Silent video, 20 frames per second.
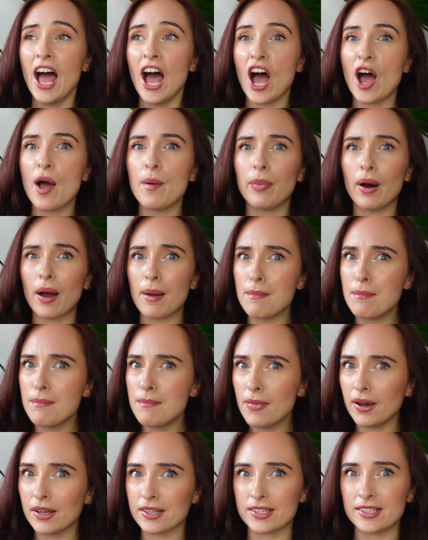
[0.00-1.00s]
But I
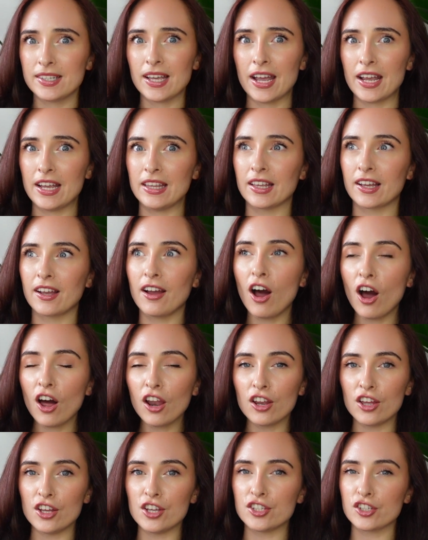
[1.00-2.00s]
must say the
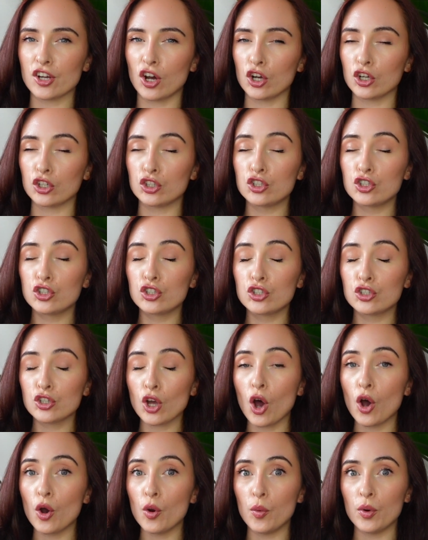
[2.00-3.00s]
colours are
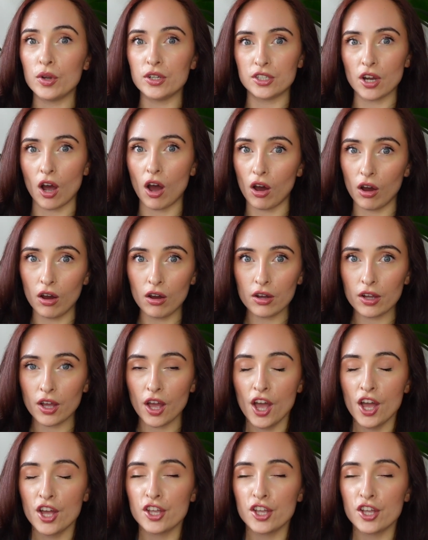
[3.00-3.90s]
so dark.